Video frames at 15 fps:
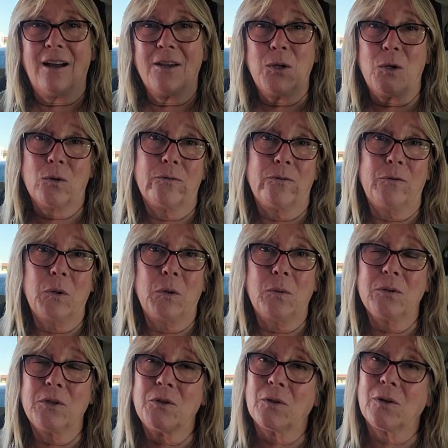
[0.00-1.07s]
your
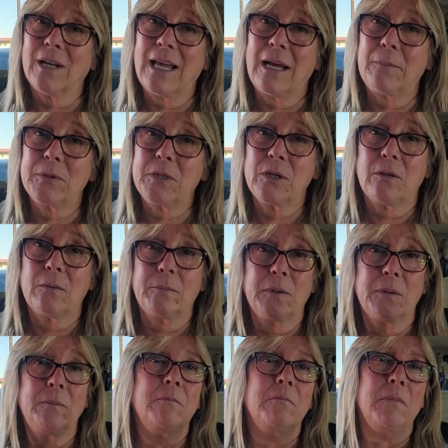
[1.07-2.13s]
phone, your laptop,
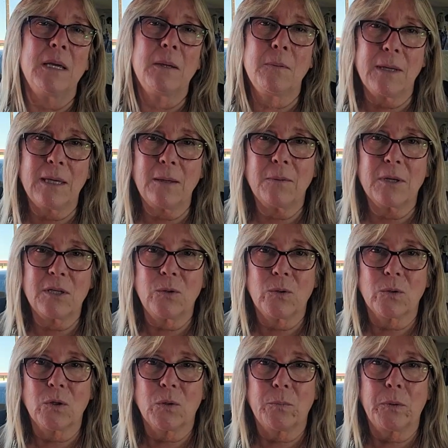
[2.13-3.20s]
maybe even
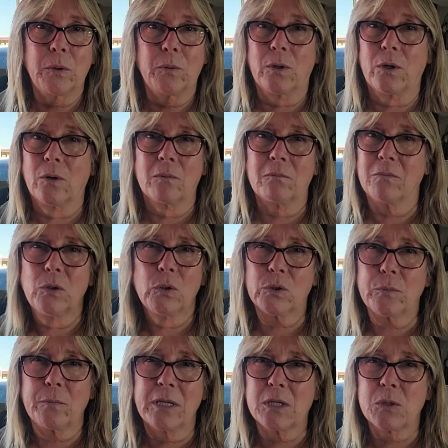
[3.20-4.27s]
your computer,
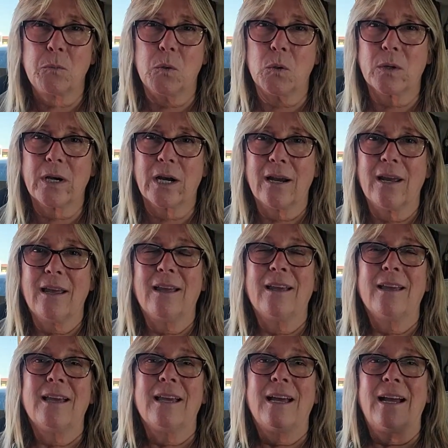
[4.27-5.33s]
not much more.
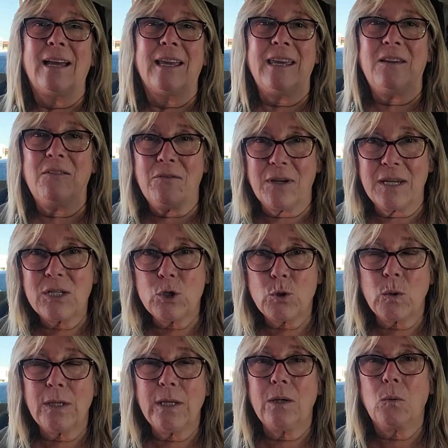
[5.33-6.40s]

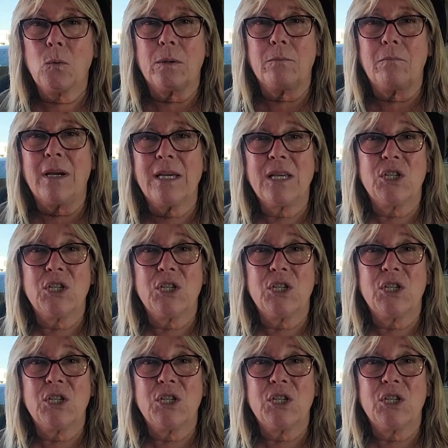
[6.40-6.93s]
Eventually, when my